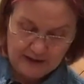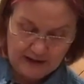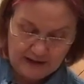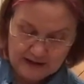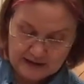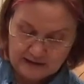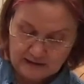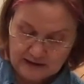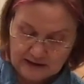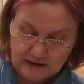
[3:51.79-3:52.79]
and this
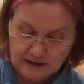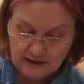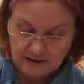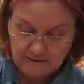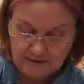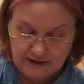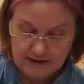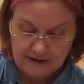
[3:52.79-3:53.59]
looks lovely.